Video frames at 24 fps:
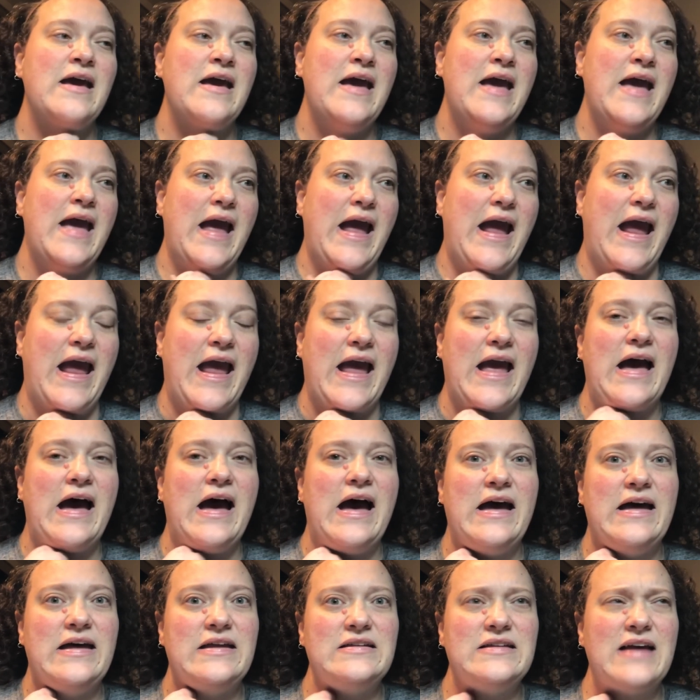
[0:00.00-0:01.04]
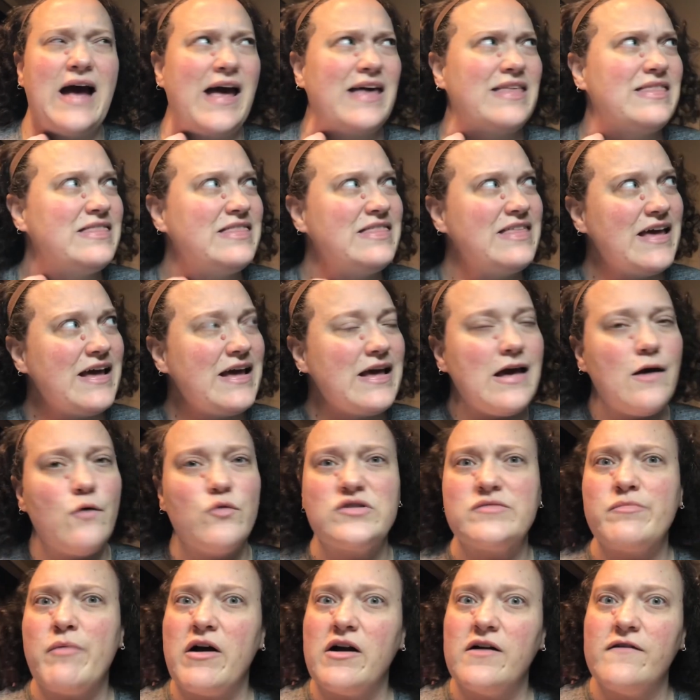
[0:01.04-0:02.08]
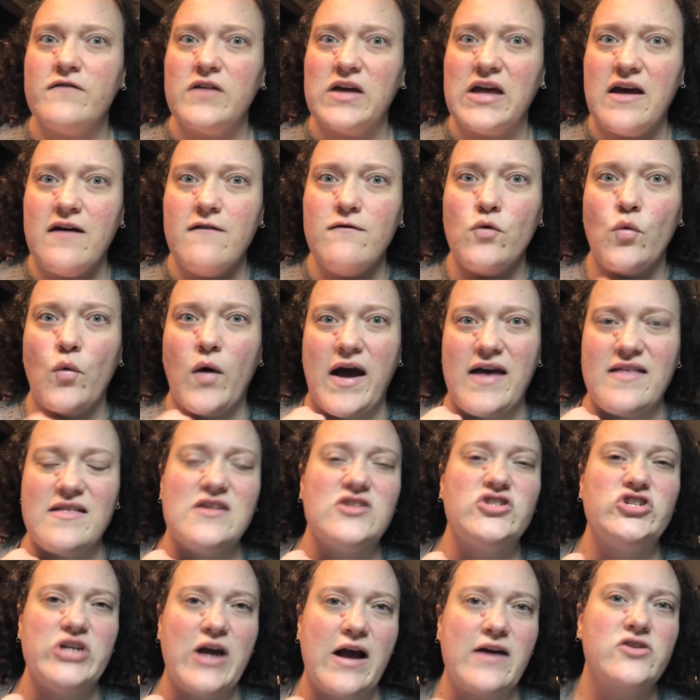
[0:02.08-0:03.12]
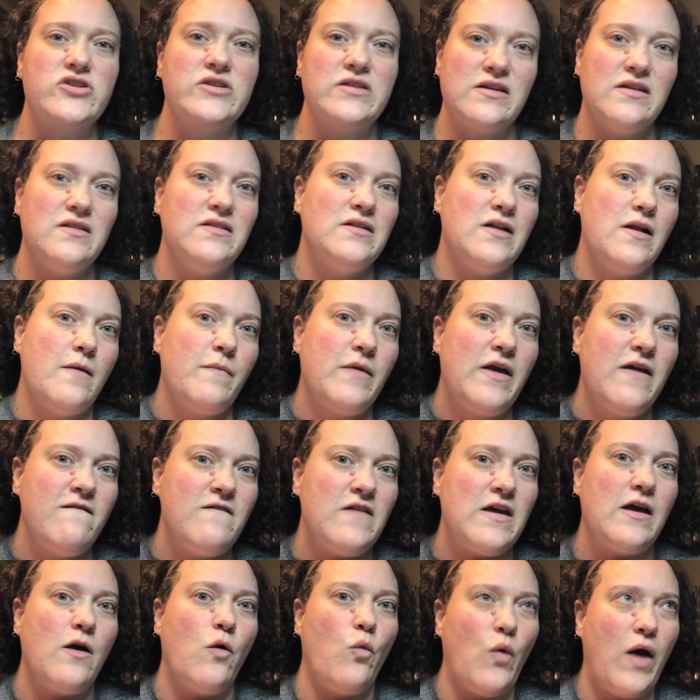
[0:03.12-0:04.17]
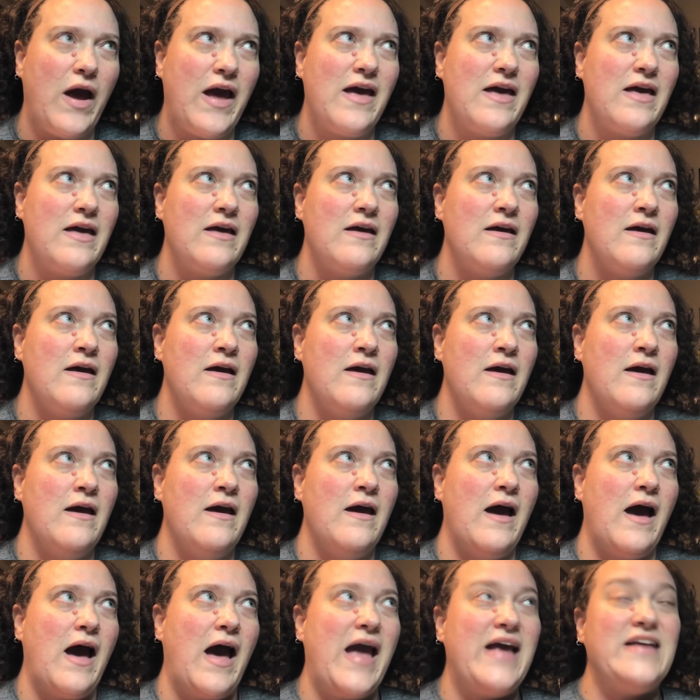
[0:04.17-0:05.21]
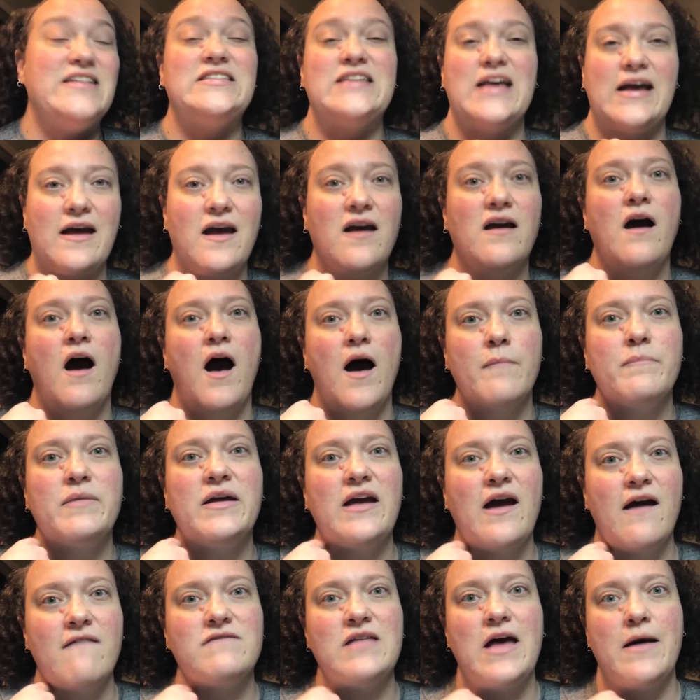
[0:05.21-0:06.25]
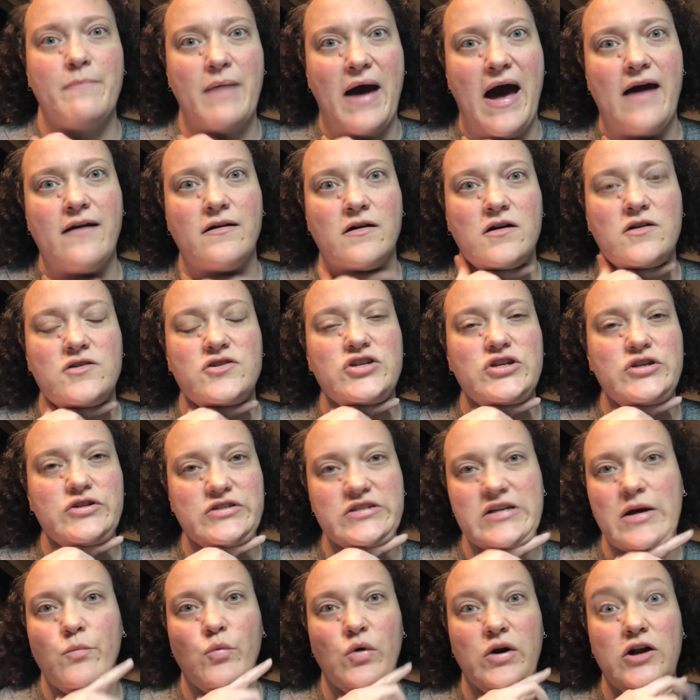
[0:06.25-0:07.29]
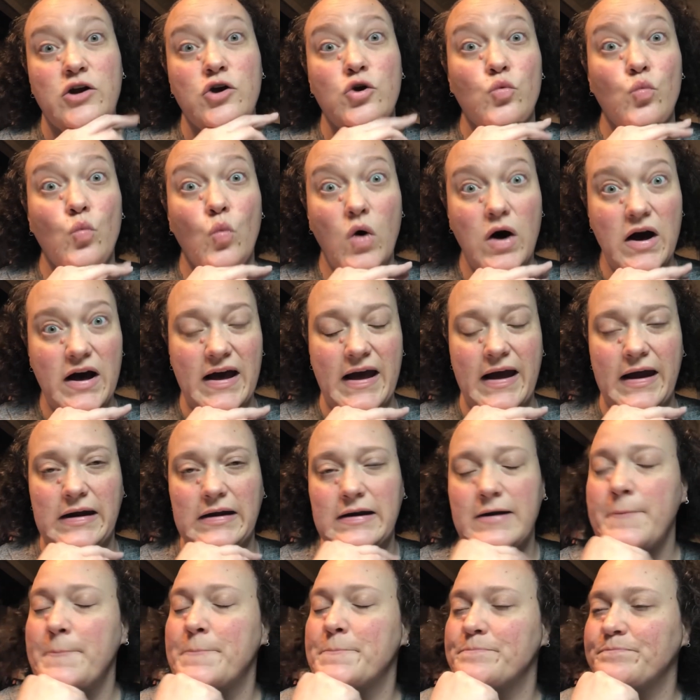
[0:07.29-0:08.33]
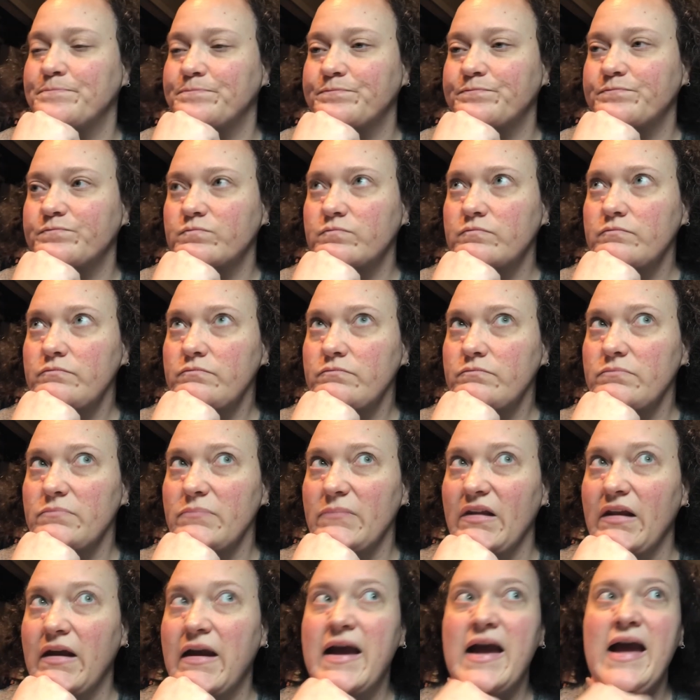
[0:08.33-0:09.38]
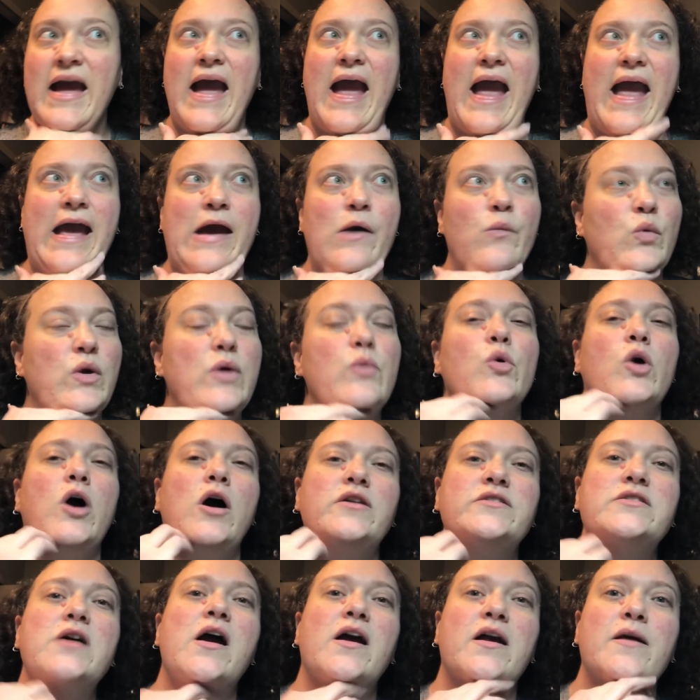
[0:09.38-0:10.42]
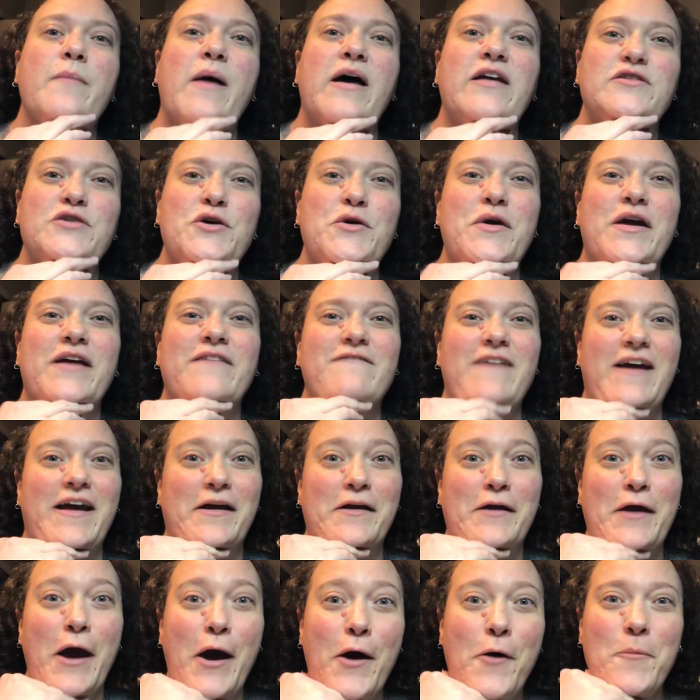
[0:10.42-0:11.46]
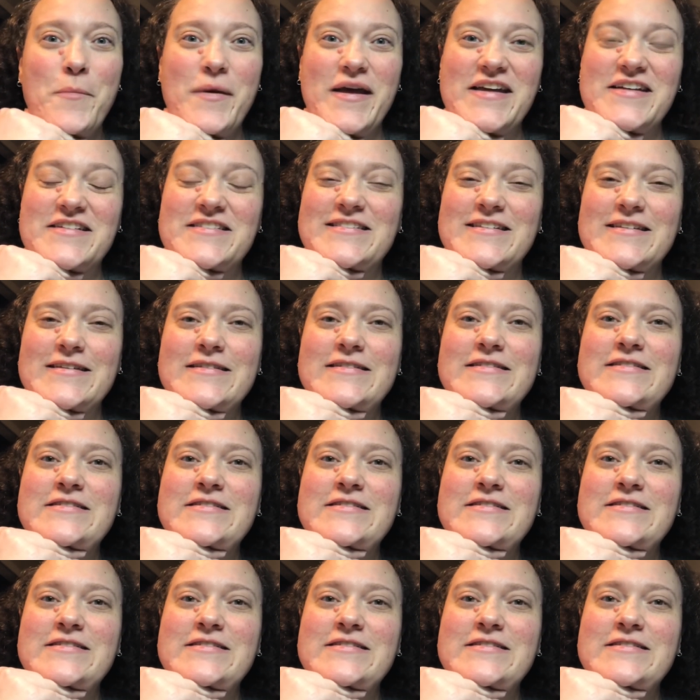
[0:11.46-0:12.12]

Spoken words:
And I think it was part of a giveaway that she actually ended up giving away a second copy of that pattern to someone who won. And we were all talking about doing Van Gogh pieces.